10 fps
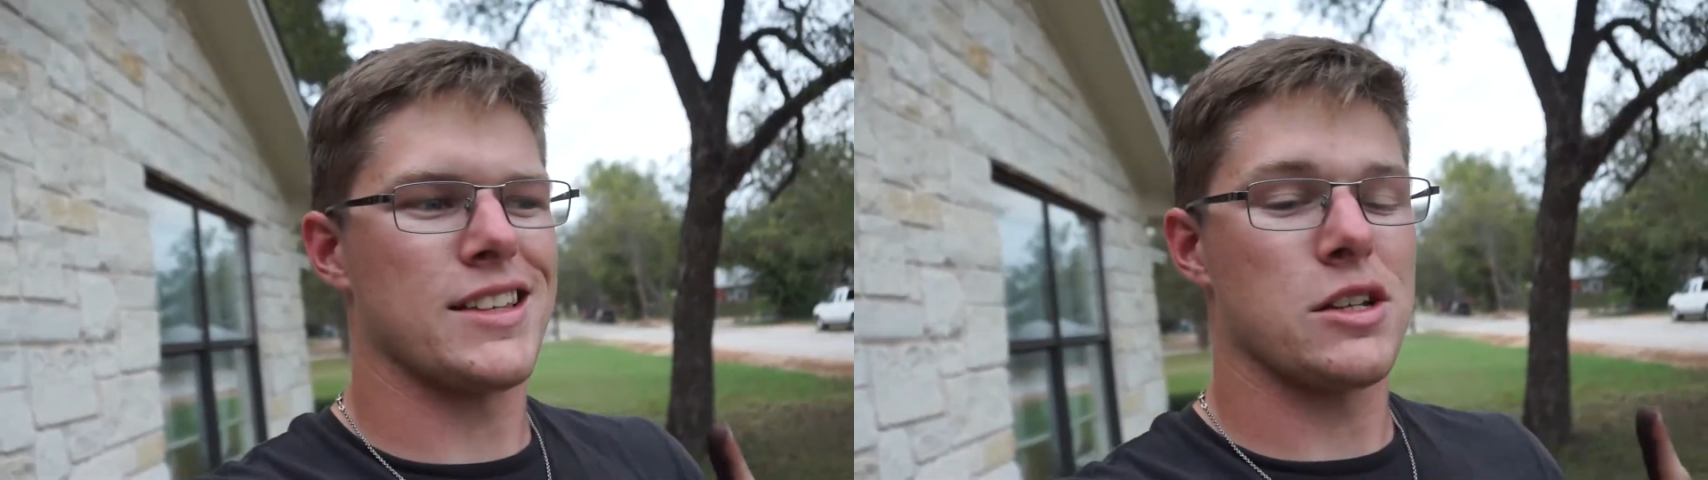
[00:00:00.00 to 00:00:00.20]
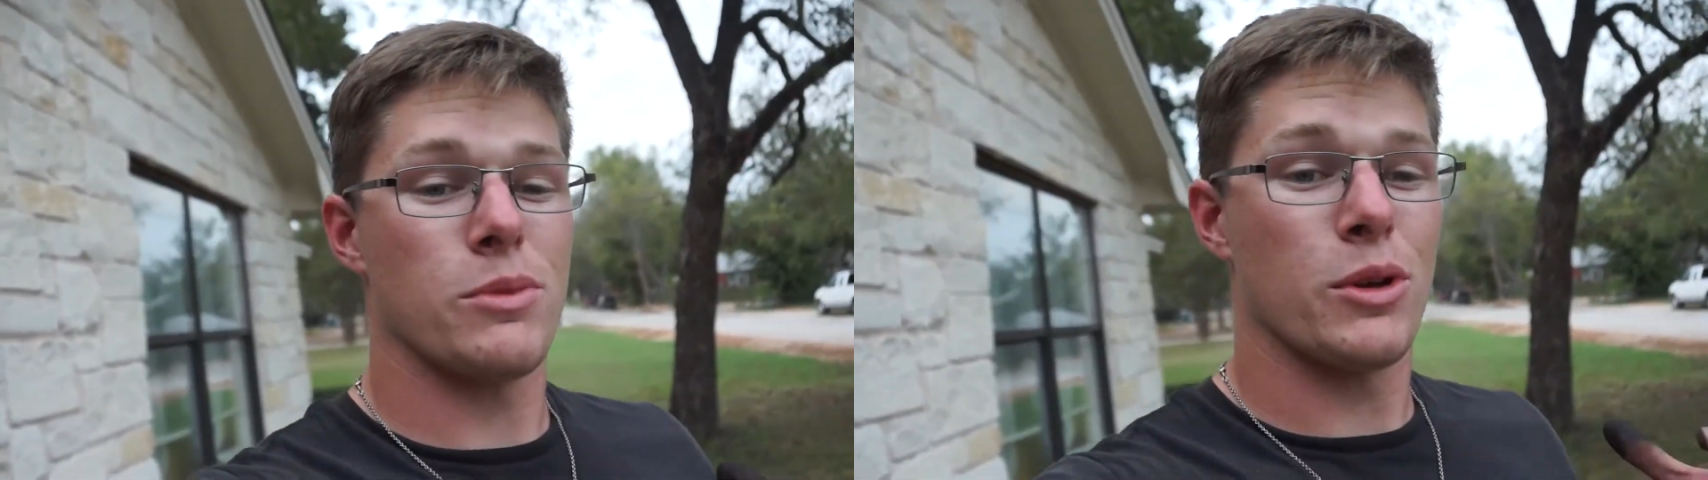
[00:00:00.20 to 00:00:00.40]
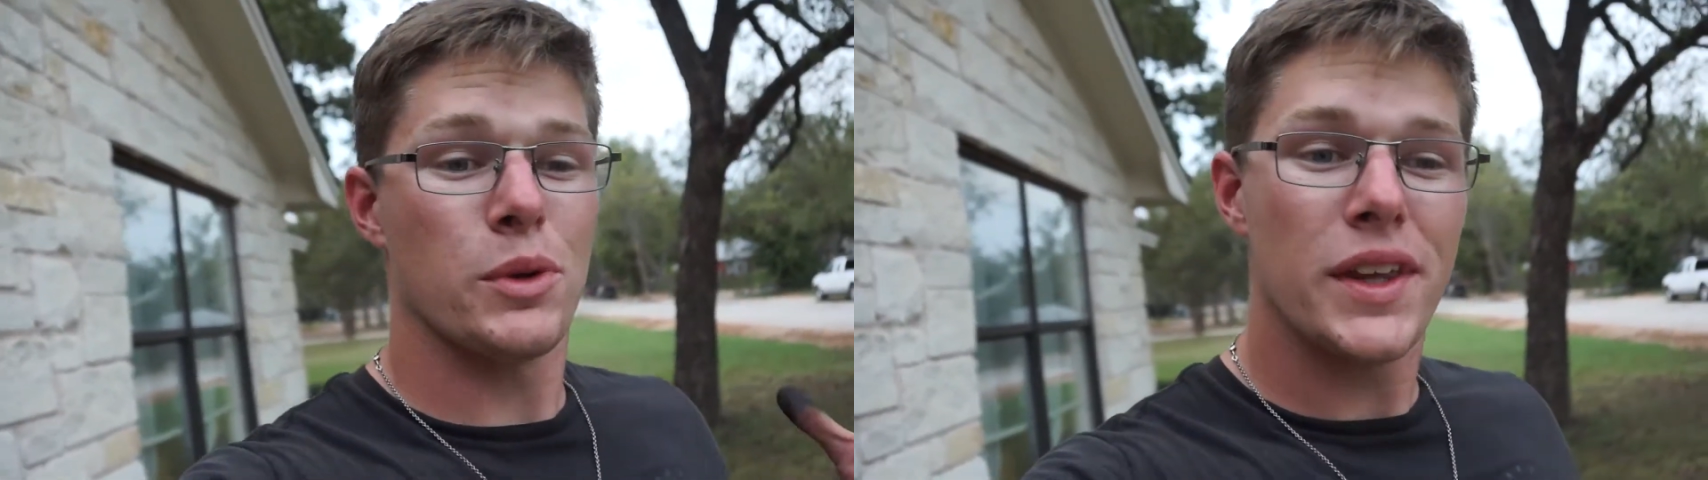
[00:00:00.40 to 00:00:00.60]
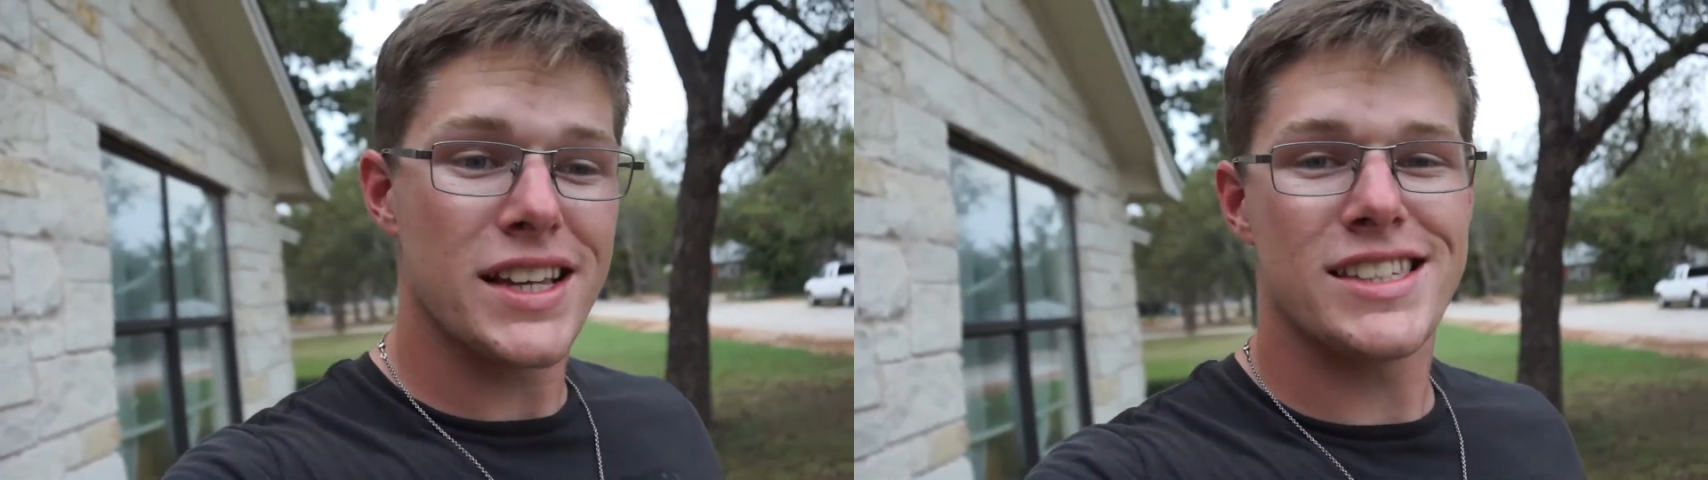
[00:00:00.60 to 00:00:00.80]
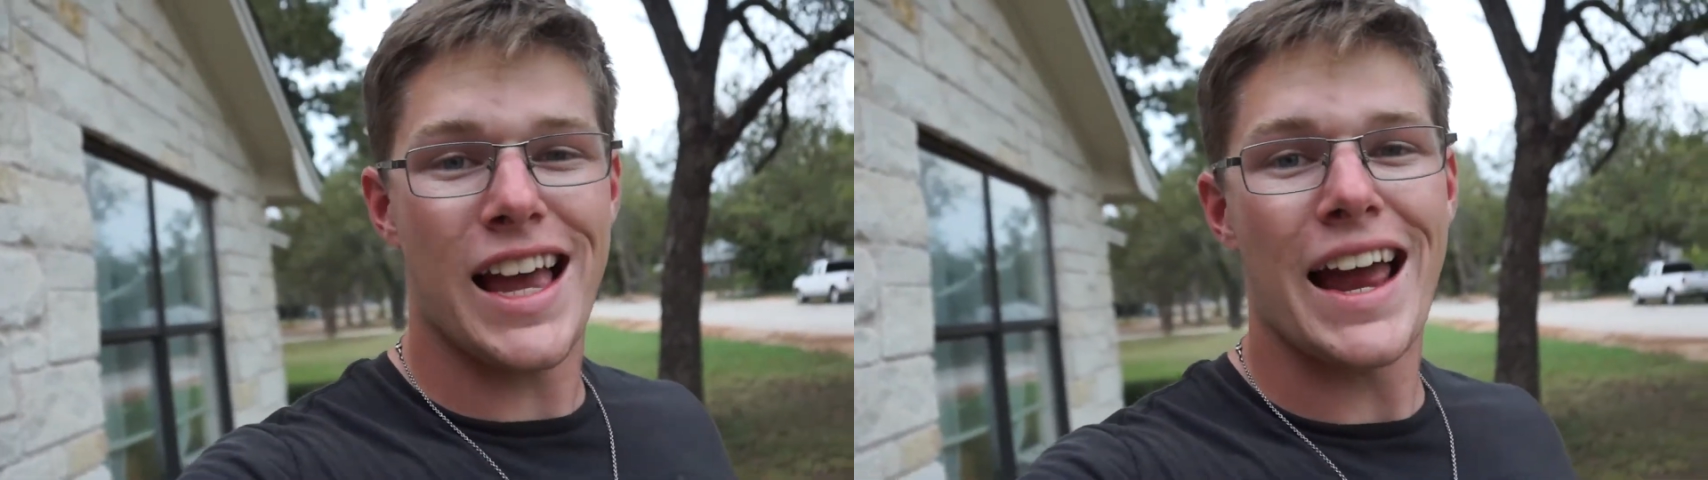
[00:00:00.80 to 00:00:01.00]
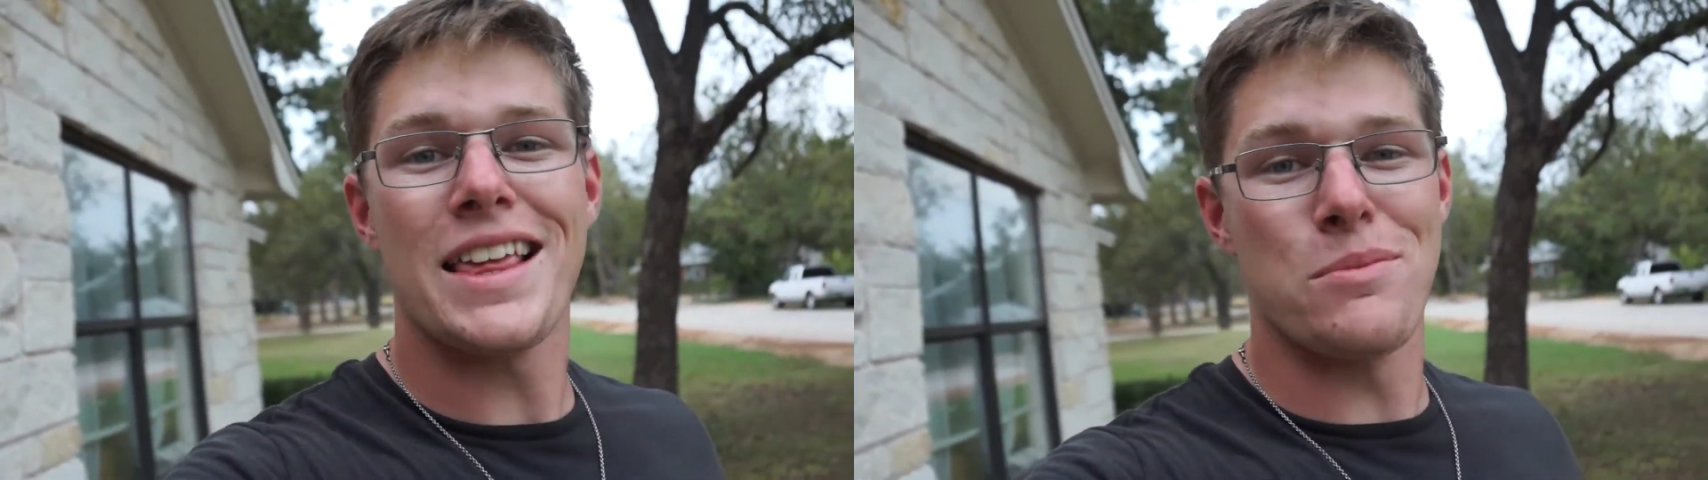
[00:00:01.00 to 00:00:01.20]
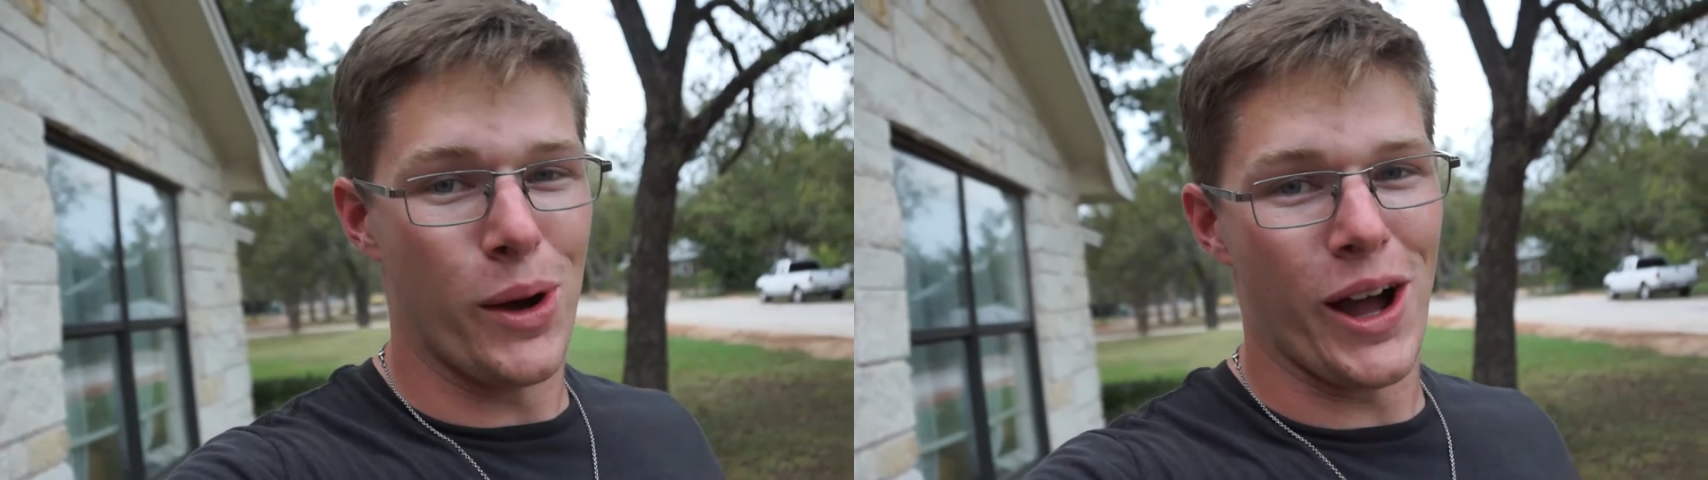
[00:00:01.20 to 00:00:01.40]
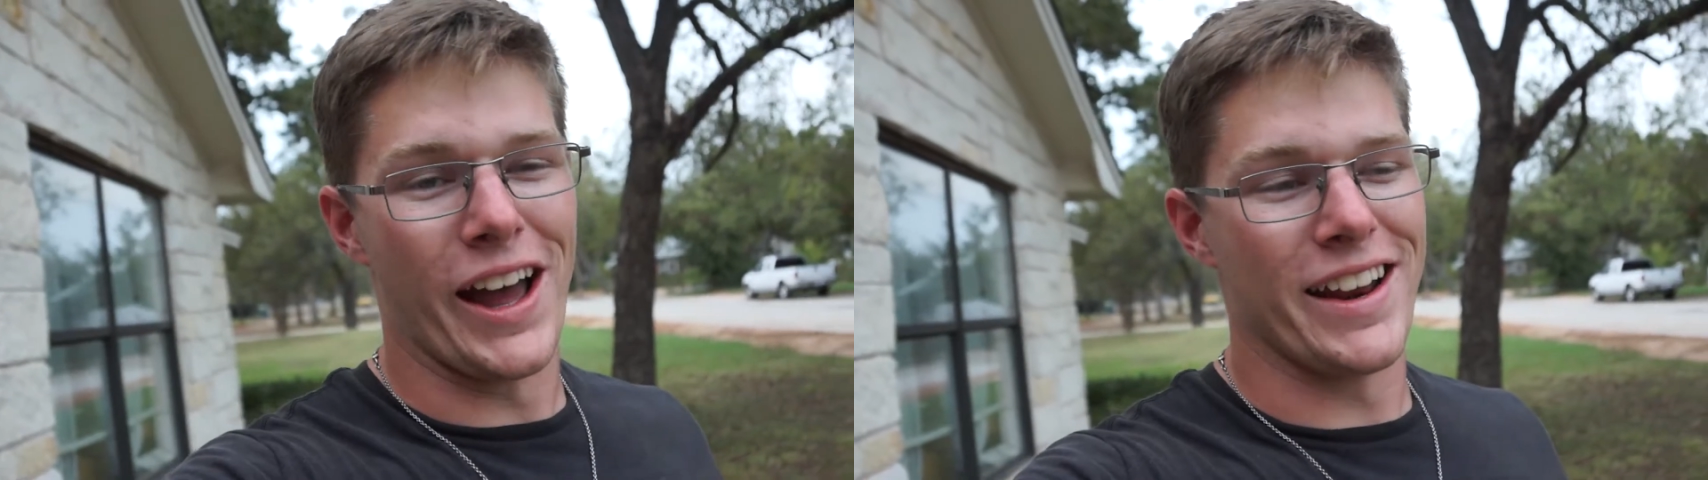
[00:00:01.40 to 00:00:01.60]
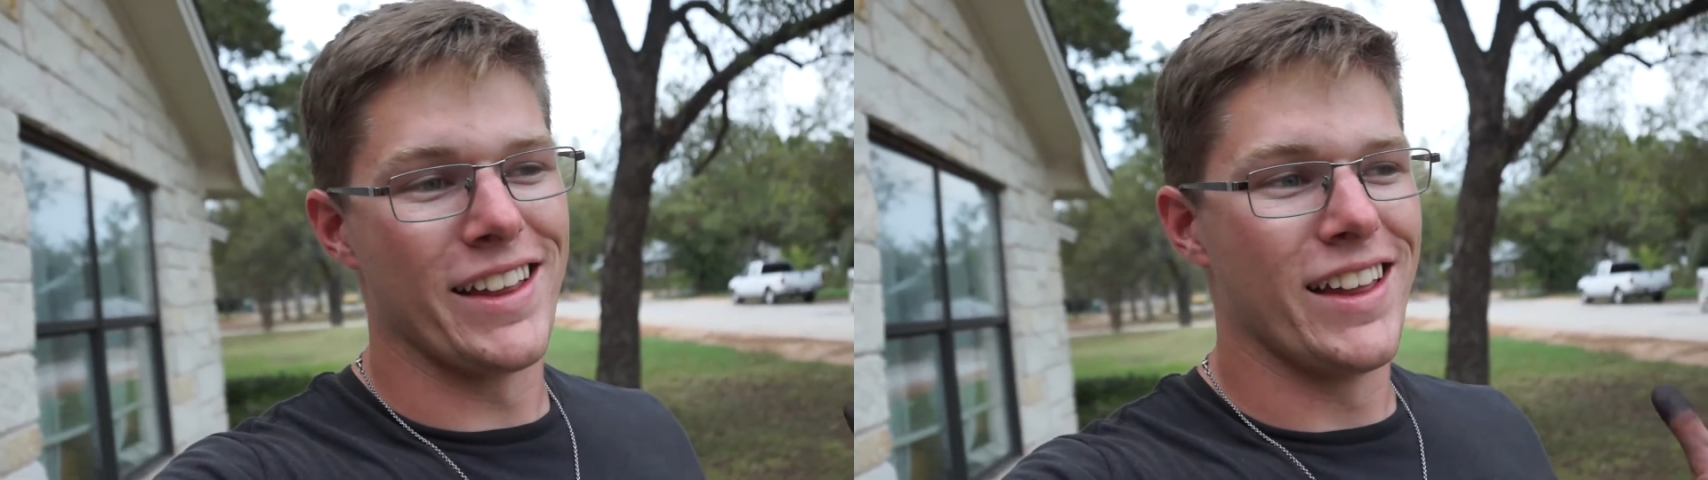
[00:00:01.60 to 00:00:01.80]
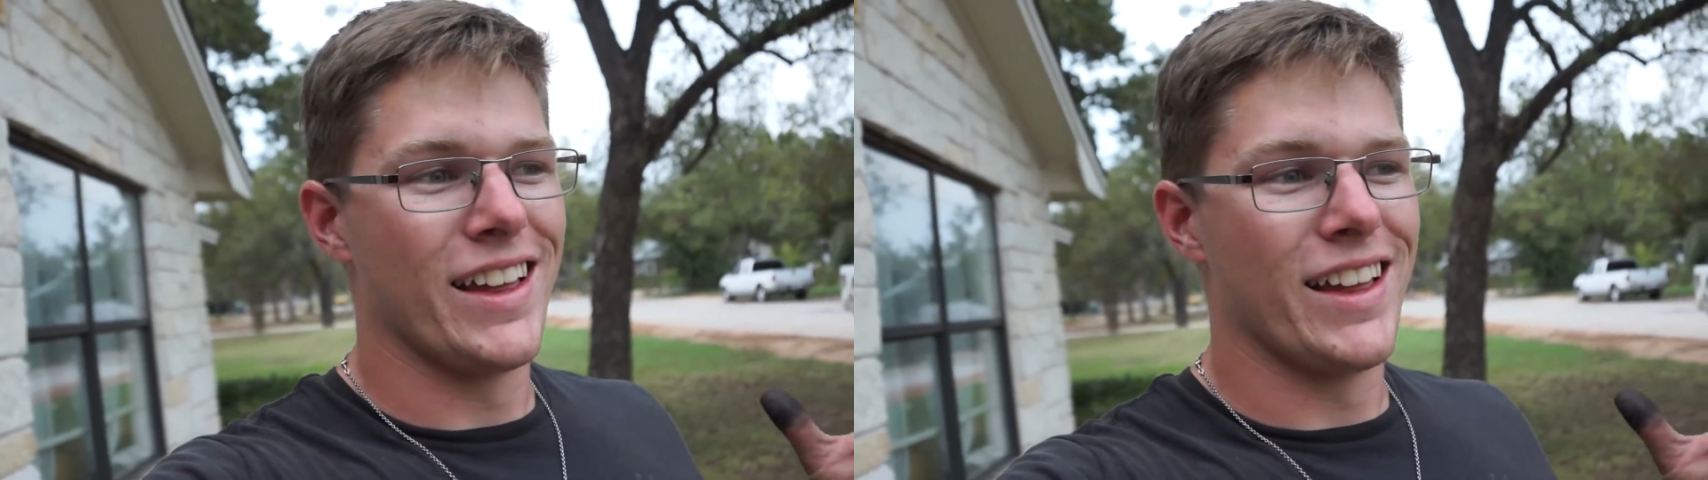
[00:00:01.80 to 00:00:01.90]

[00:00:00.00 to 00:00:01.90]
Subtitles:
That's gonna be a really exciting mod,